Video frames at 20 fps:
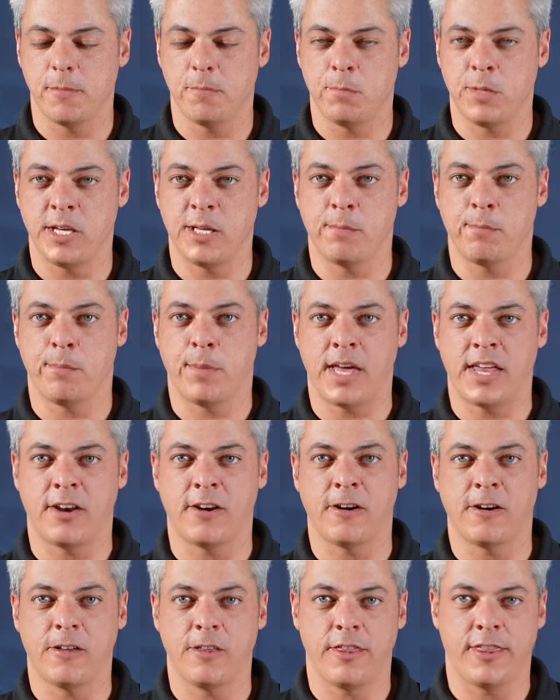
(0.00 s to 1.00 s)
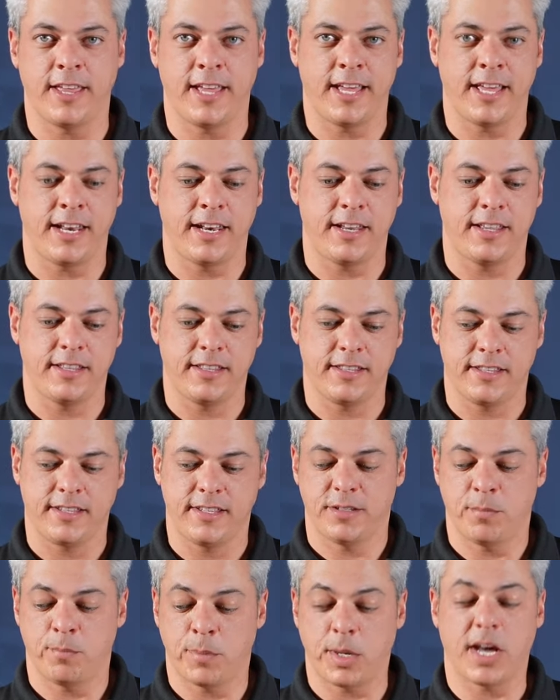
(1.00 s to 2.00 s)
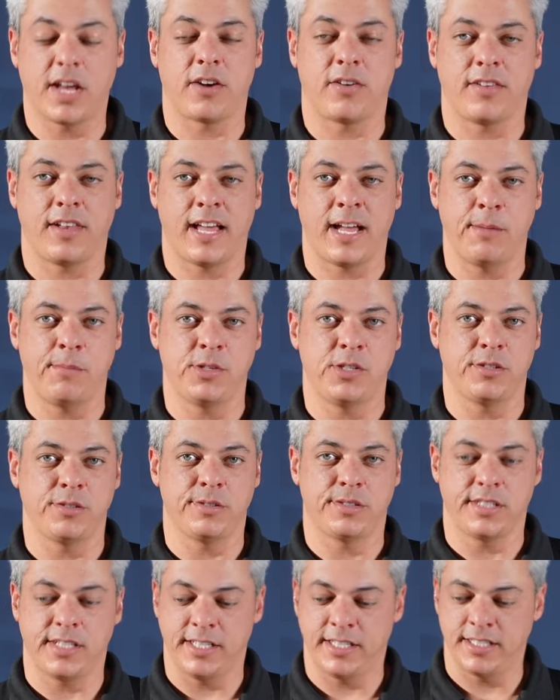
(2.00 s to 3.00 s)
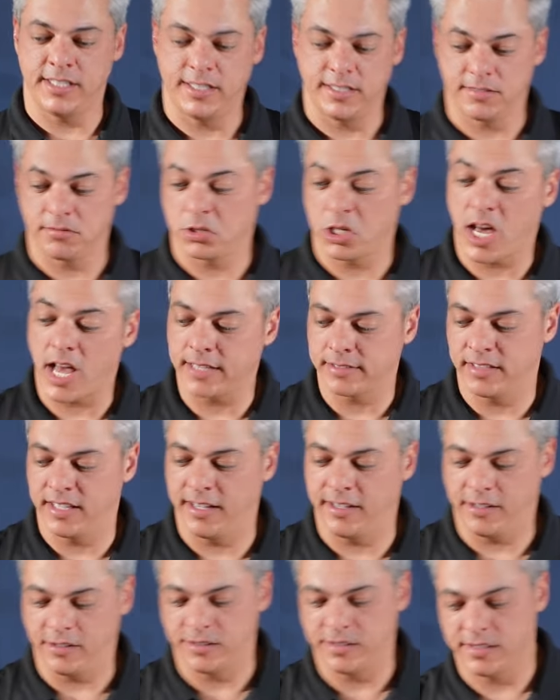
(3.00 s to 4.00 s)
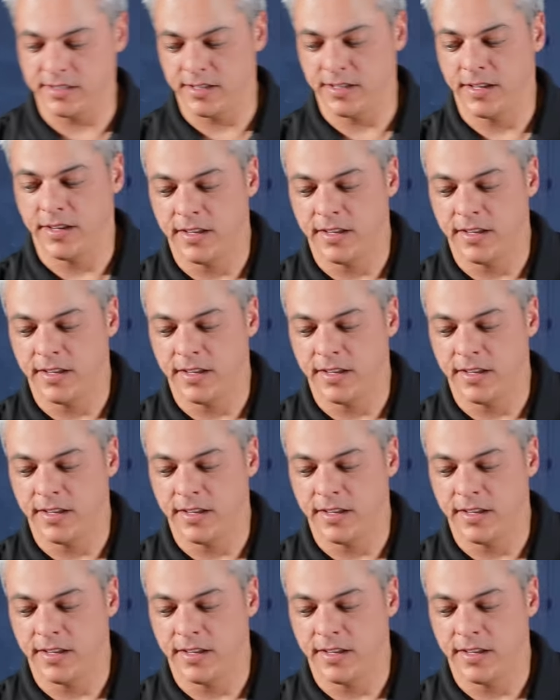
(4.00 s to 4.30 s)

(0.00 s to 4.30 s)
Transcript: being better than bottled lime juice in cocktails.